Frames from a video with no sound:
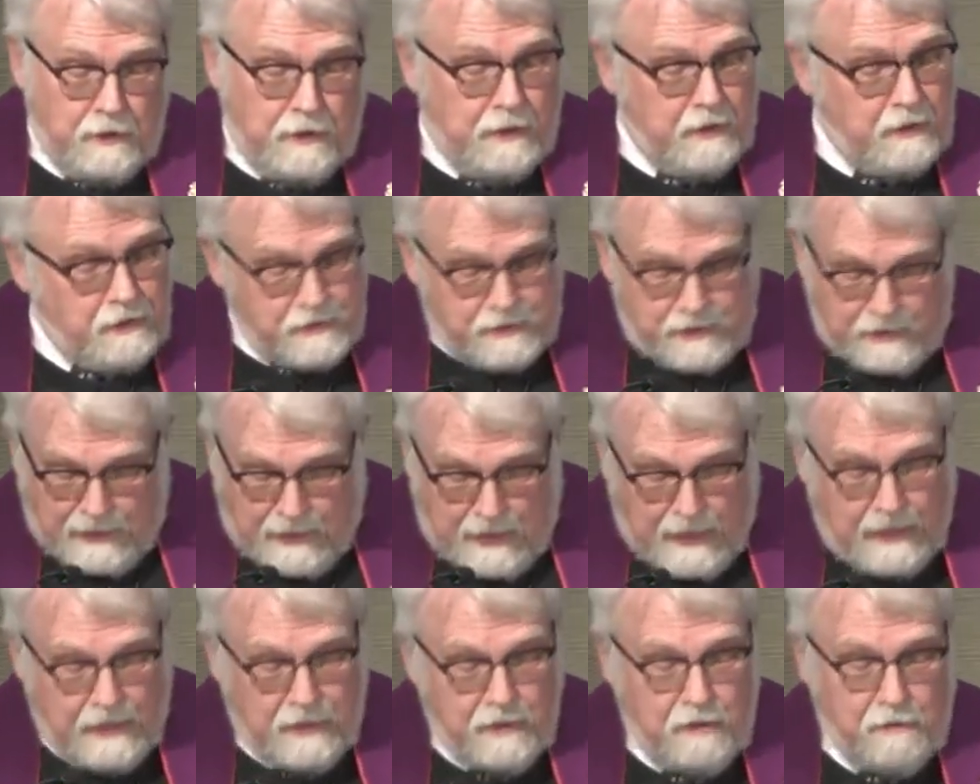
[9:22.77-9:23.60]
It is
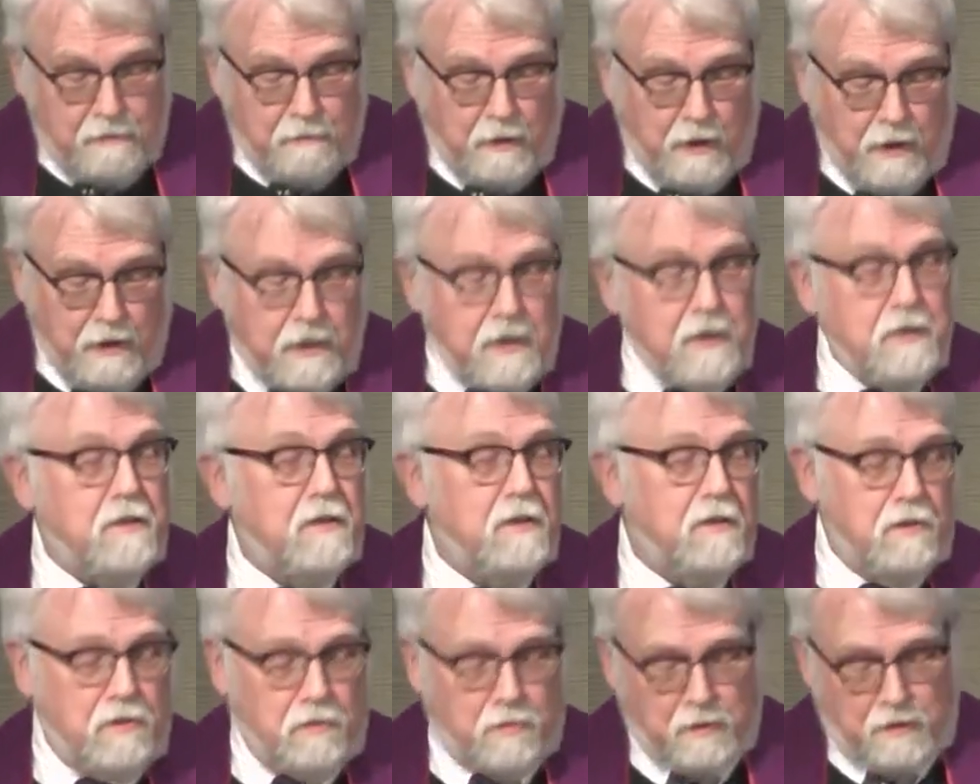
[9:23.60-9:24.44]
not, in
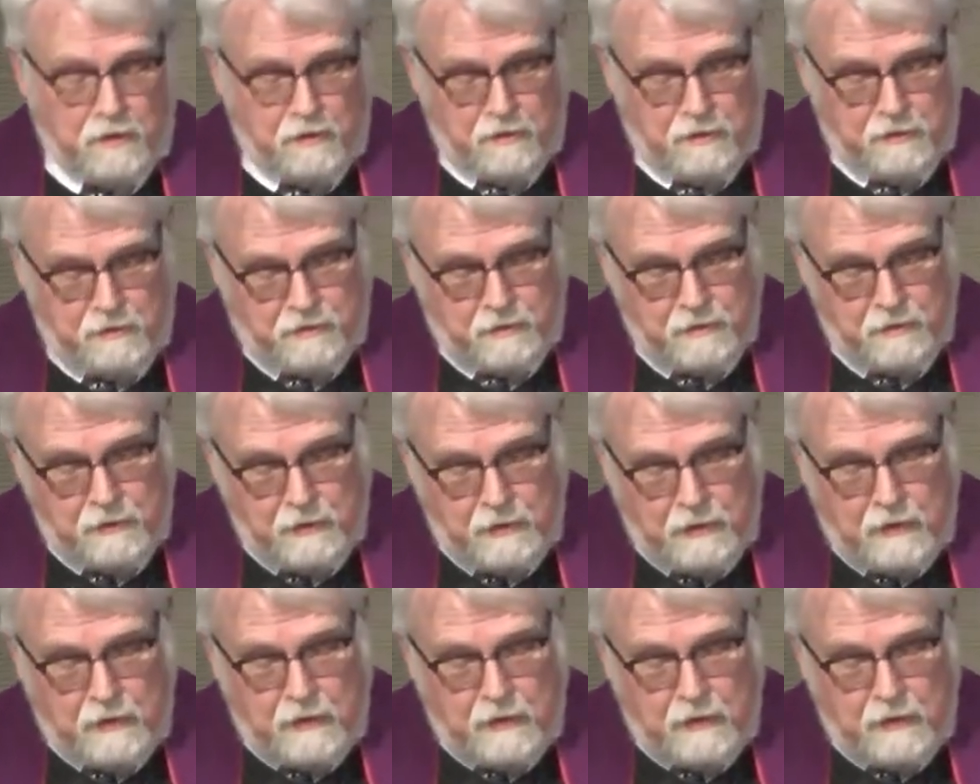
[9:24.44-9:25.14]
Marcus's words,